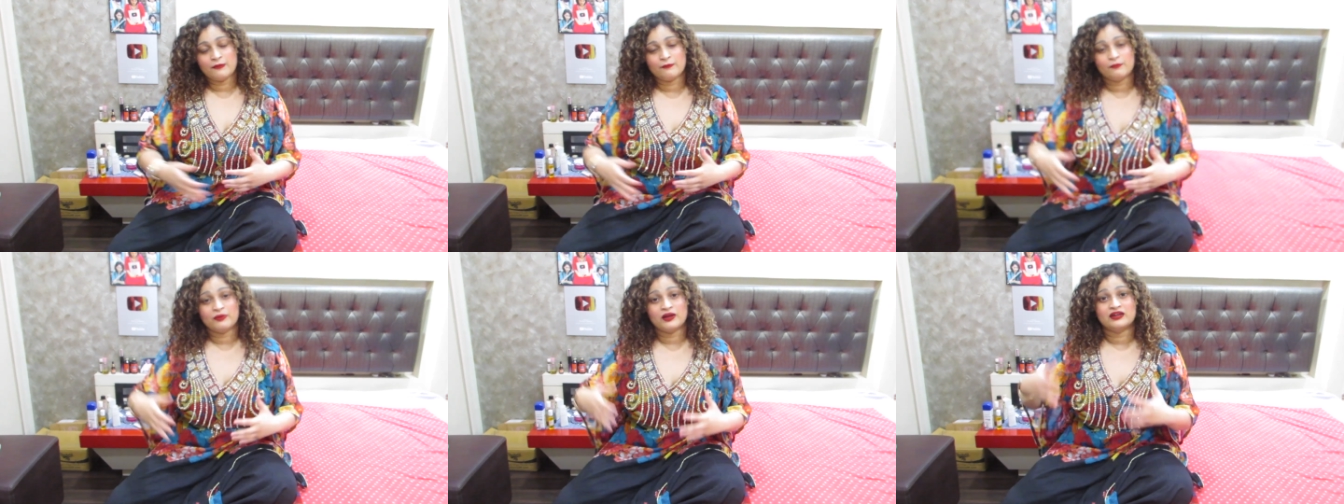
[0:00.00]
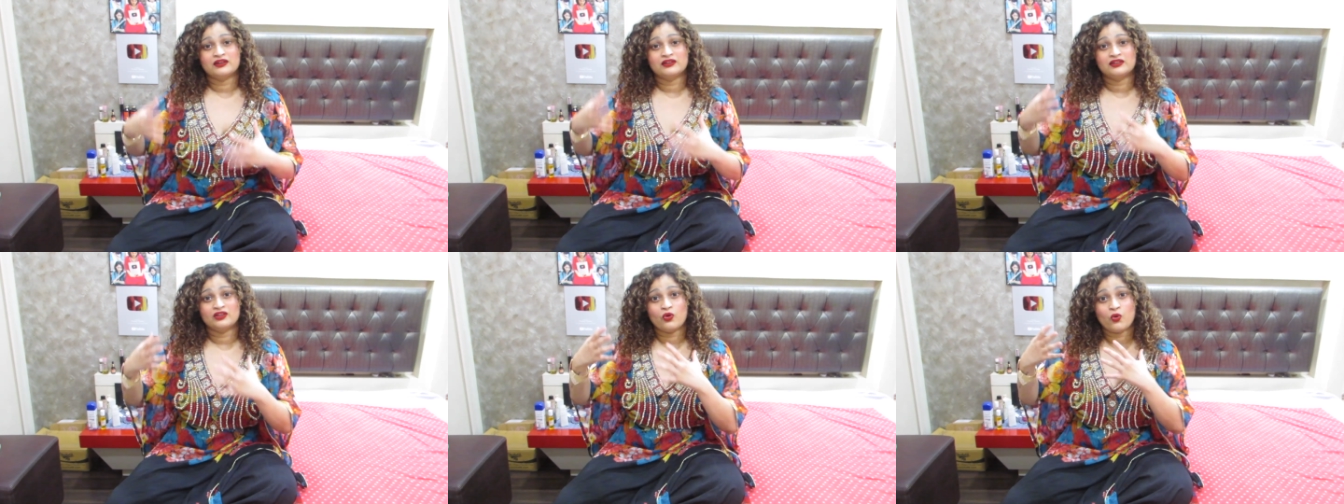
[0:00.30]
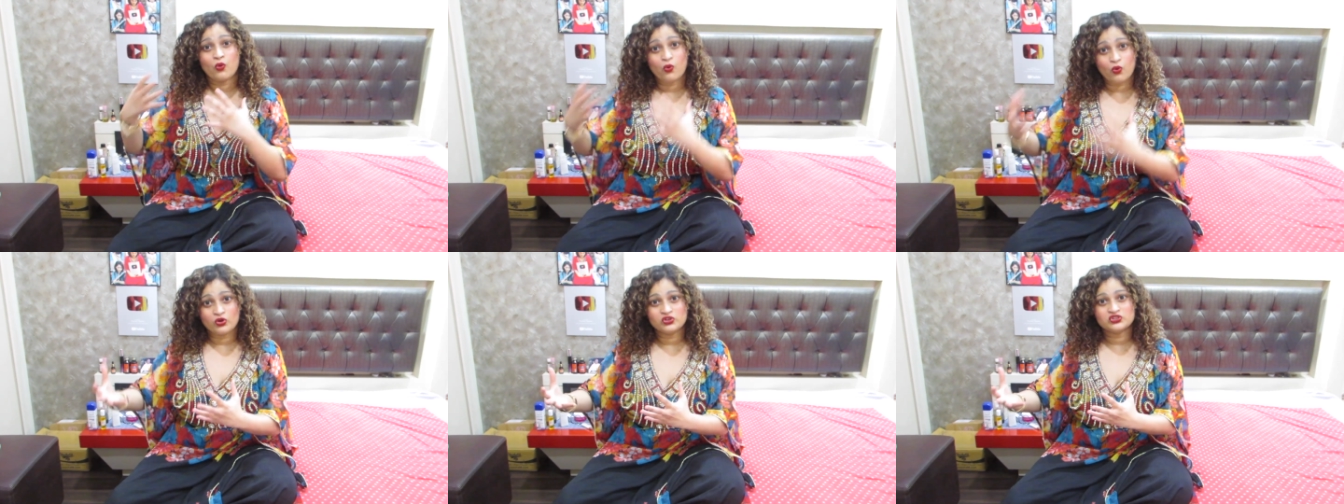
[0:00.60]
But the
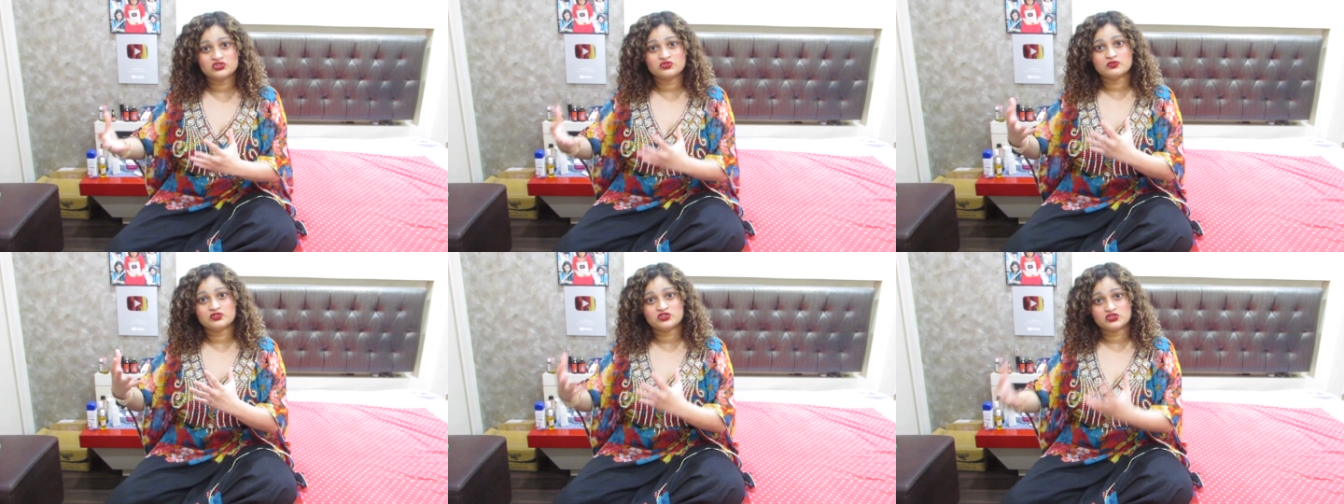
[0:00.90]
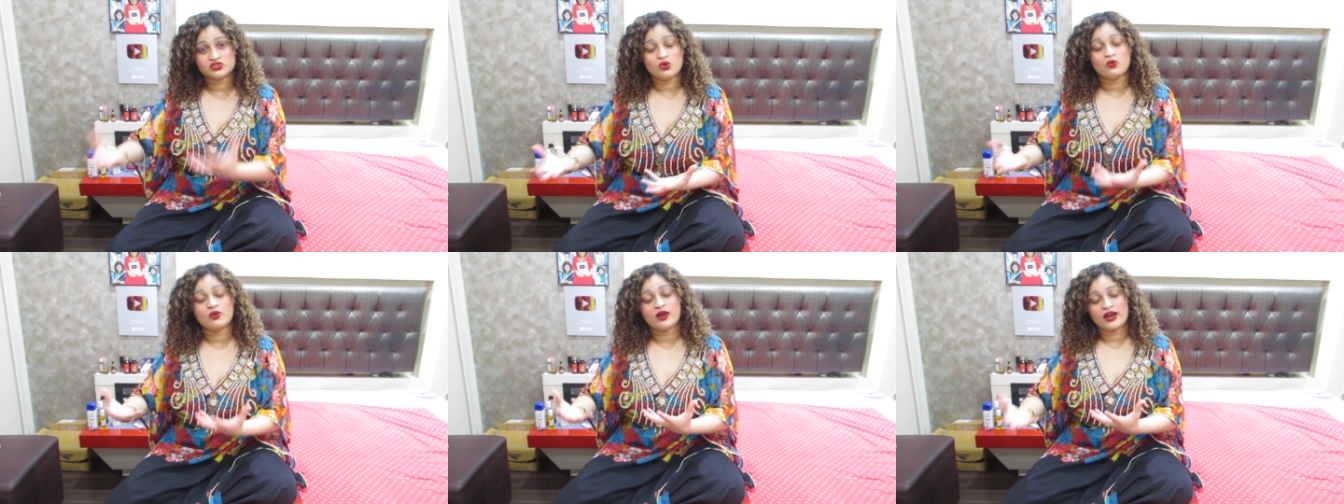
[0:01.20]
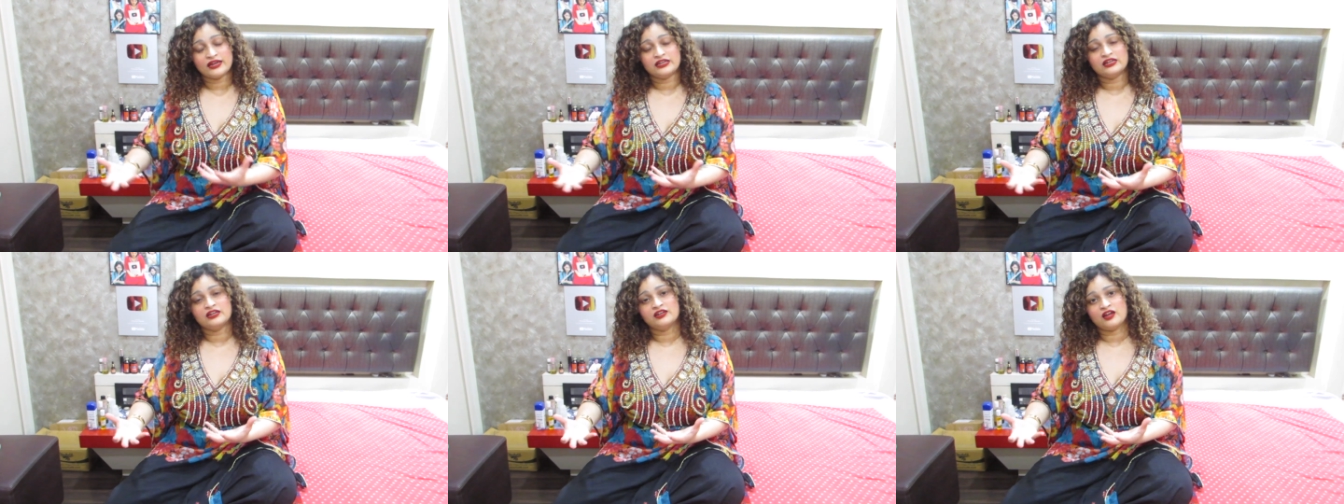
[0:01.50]
host was so
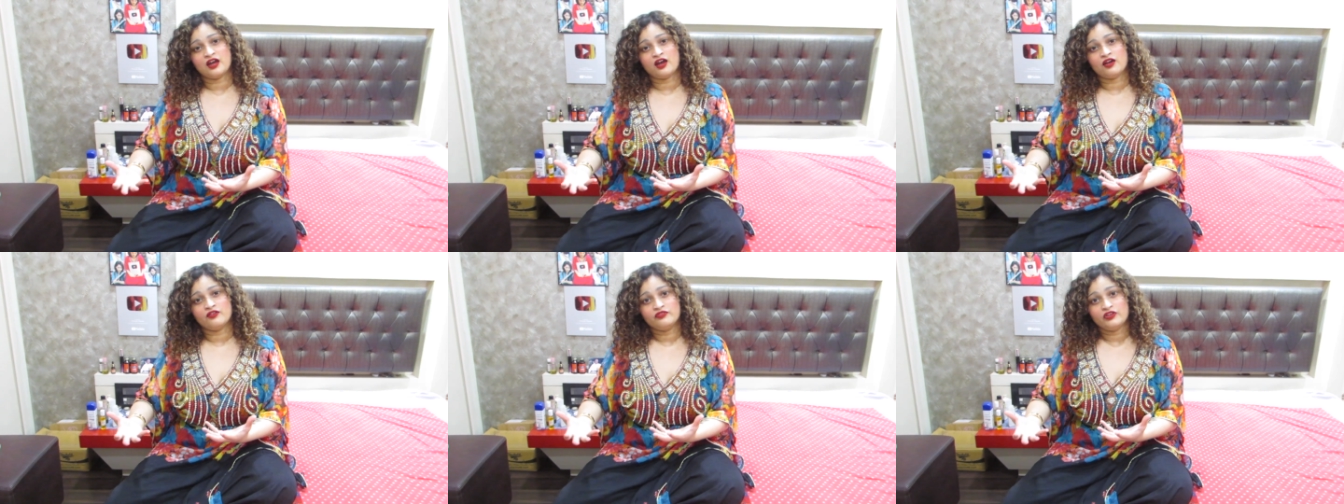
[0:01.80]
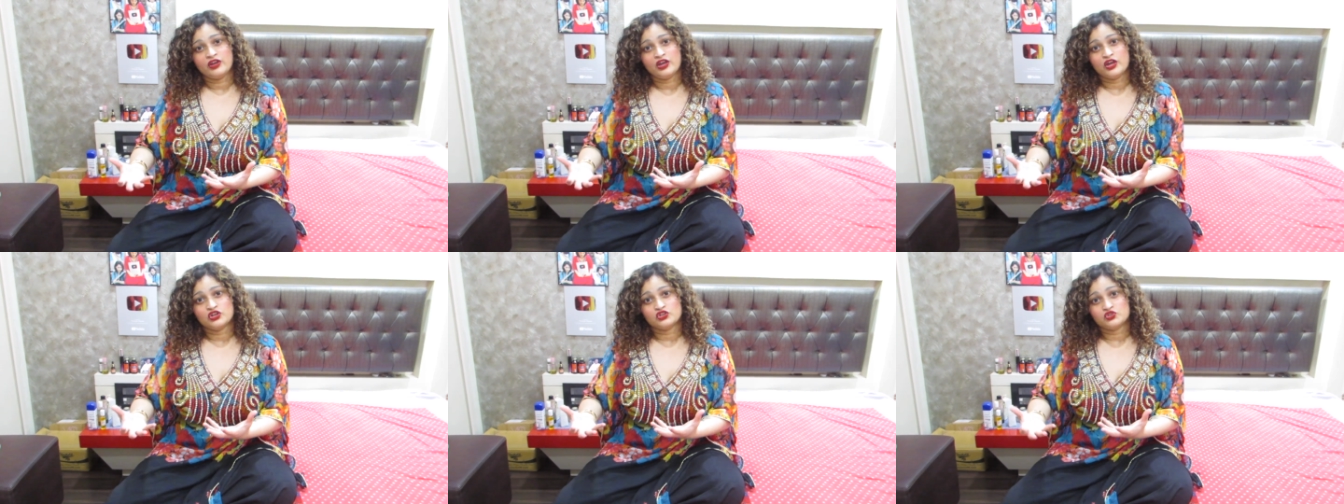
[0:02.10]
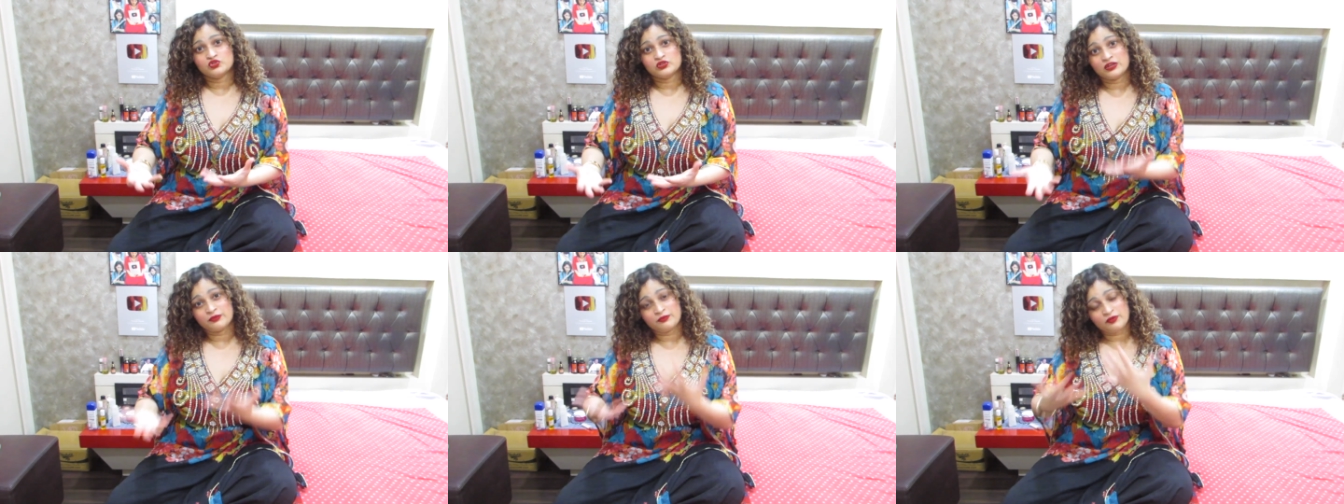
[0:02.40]
kind enough
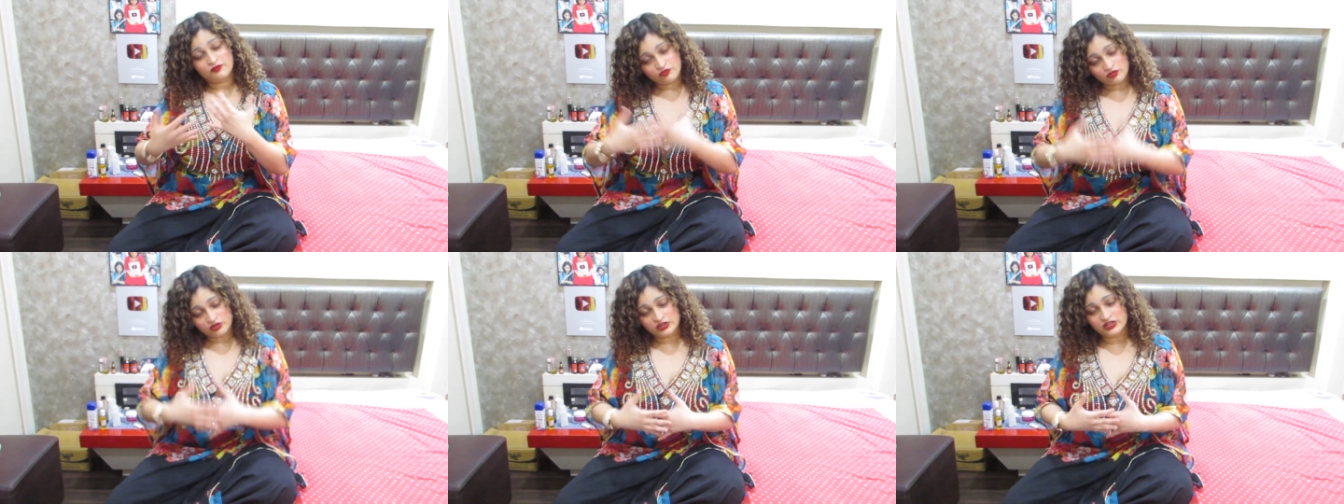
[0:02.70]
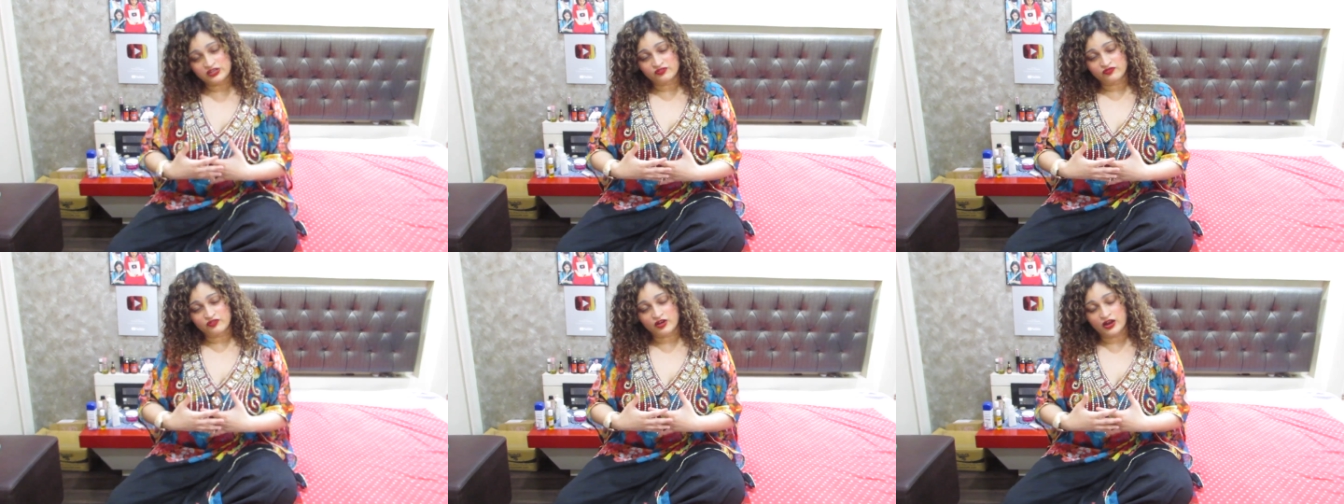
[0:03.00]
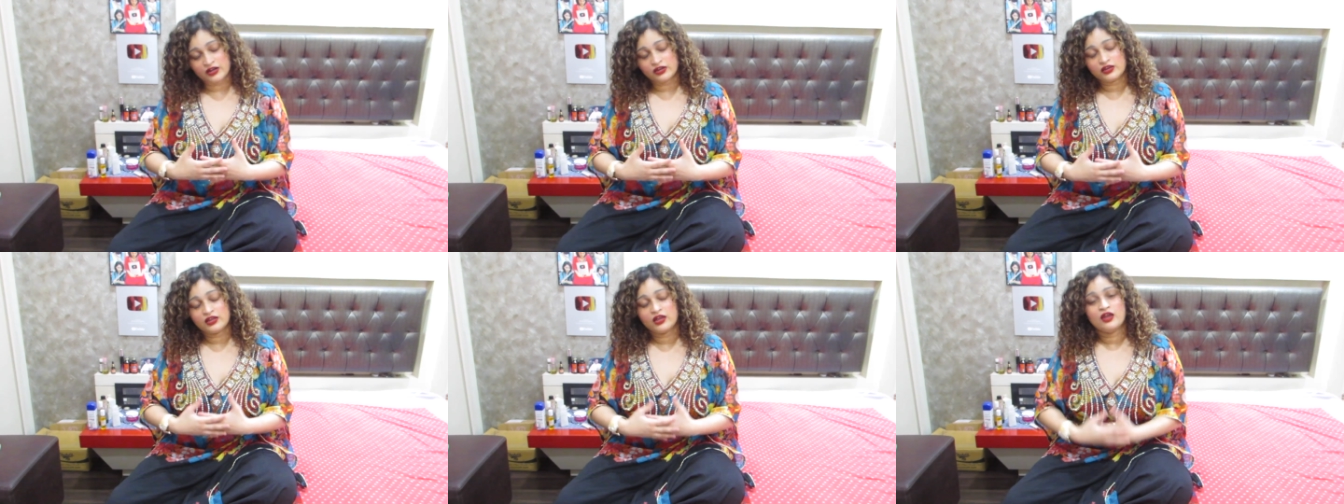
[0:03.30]
to give me full
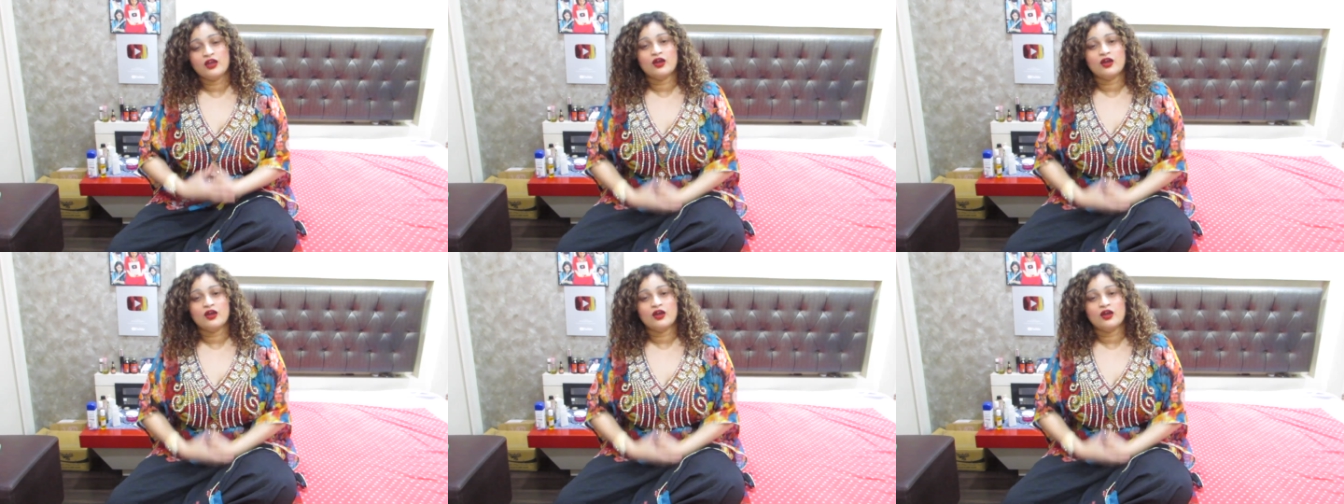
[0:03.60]
refund